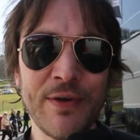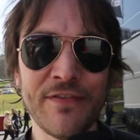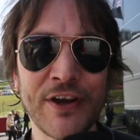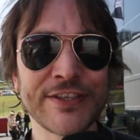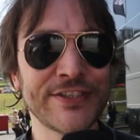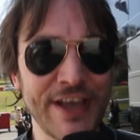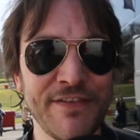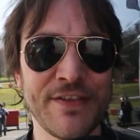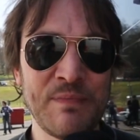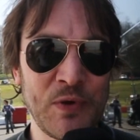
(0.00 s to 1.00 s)
we've got
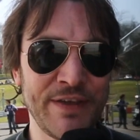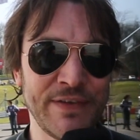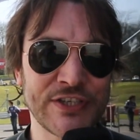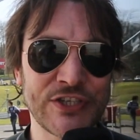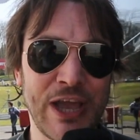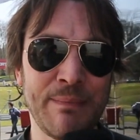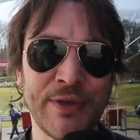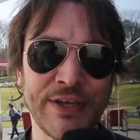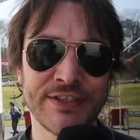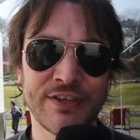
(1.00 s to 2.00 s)
seven previous
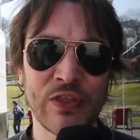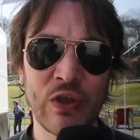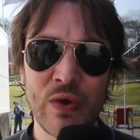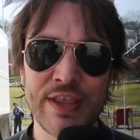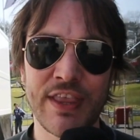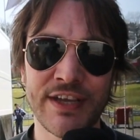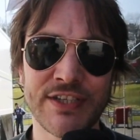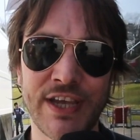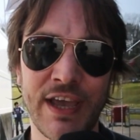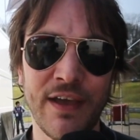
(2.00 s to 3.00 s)
champions on the grid
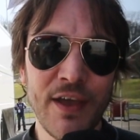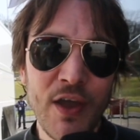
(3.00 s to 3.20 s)
this year,